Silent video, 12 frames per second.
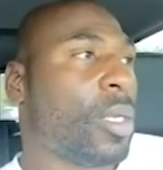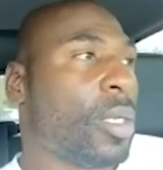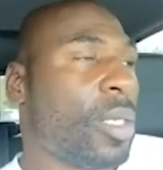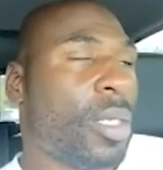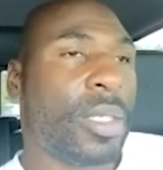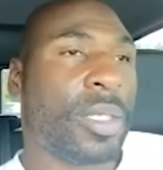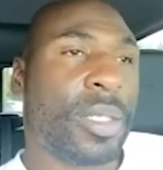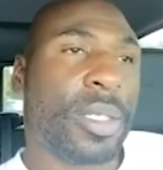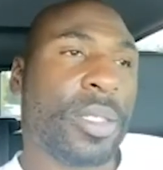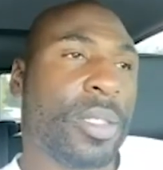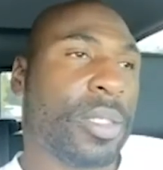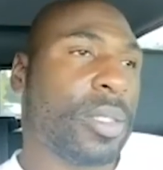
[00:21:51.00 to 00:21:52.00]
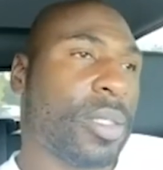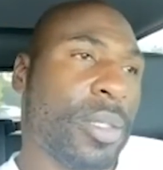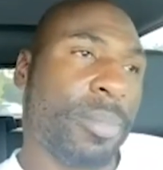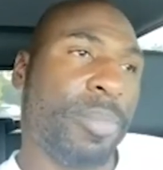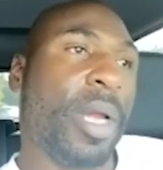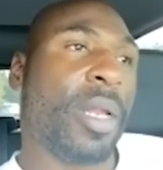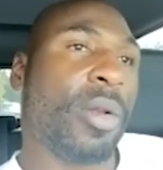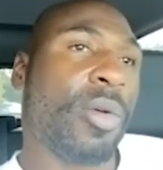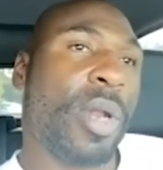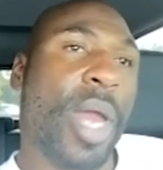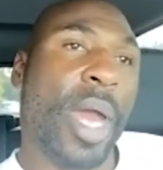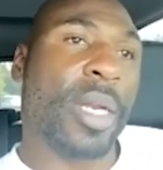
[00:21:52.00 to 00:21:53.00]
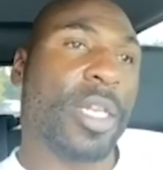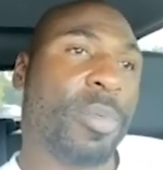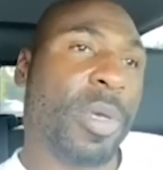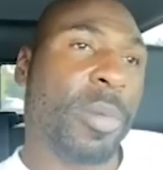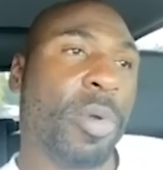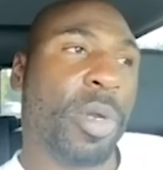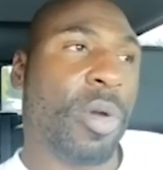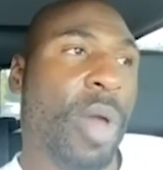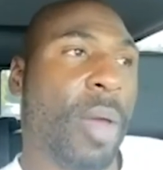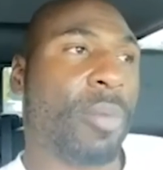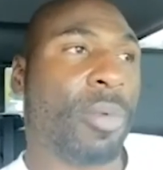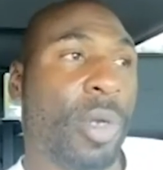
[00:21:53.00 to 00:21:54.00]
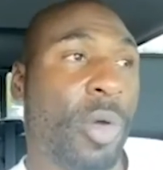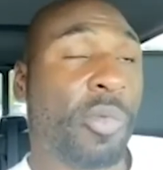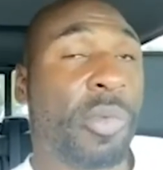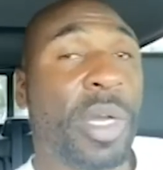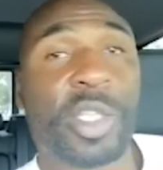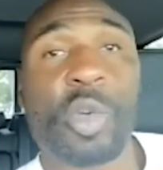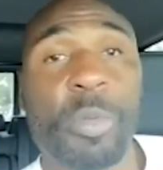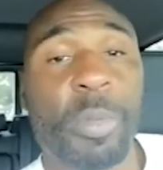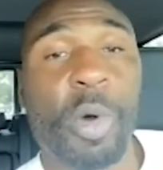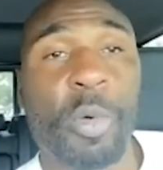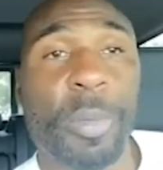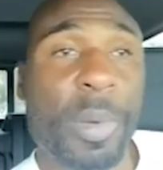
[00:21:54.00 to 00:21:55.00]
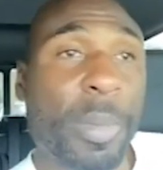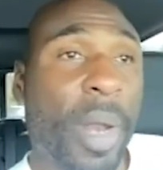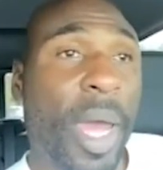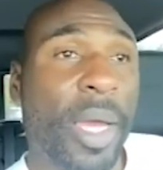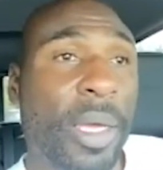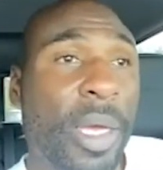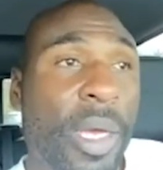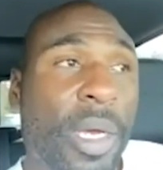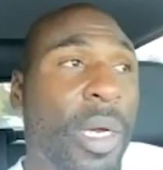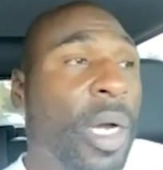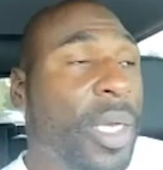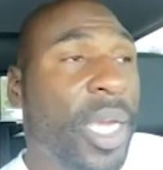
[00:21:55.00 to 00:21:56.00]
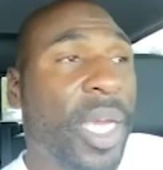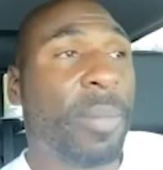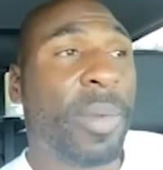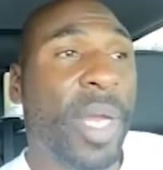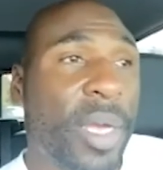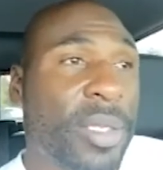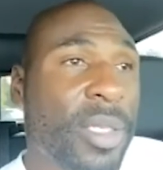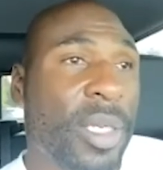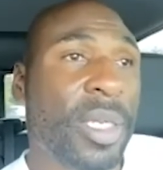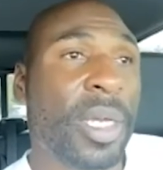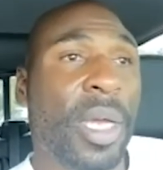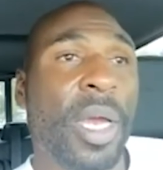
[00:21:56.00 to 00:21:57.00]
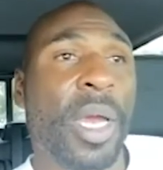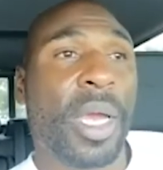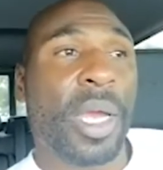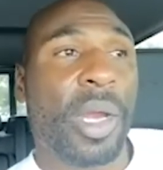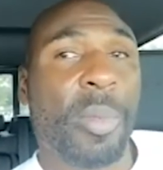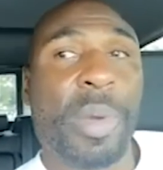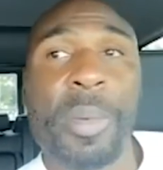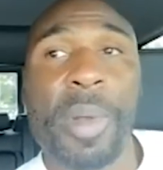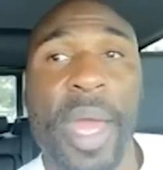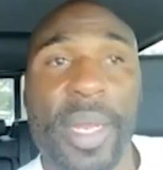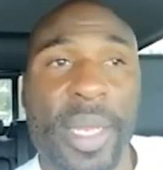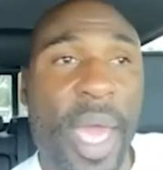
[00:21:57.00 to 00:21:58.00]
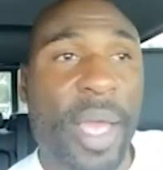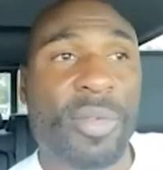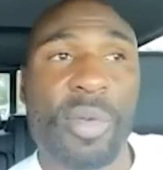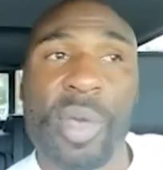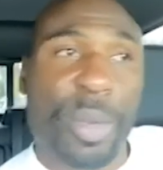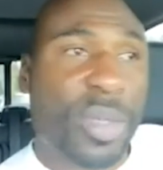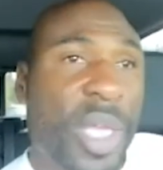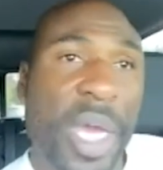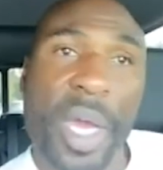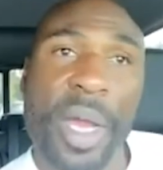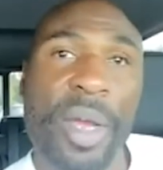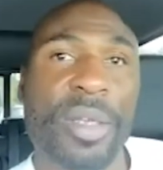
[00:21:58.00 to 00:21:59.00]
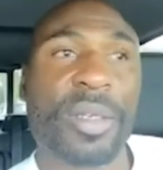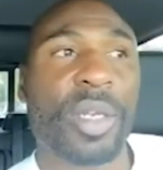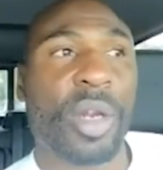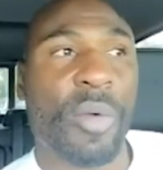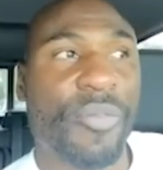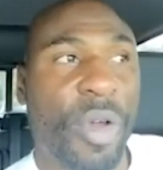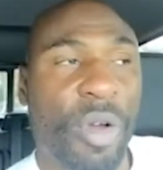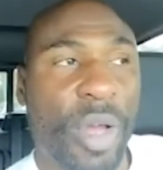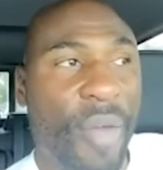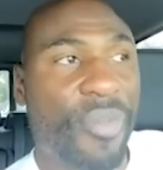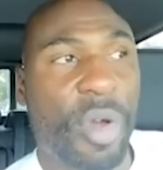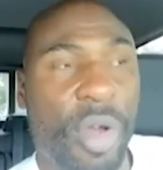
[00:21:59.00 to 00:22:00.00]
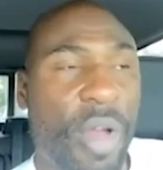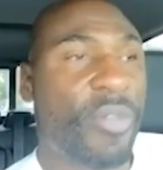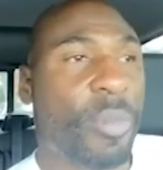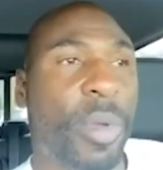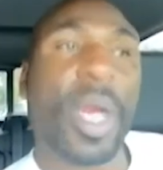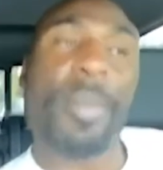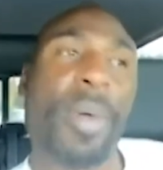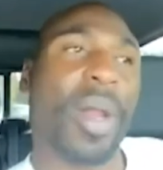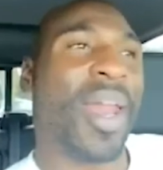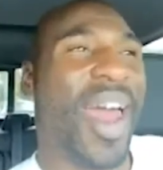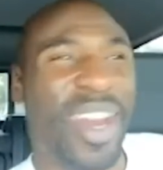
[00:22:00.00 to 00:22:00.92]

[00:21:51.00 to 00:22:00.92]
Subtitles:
it's barely know a lot of these people. I won a Super Bowl with people like Hakeem Nicks and people like that. So he was there, and I felt comfortable there. But a lot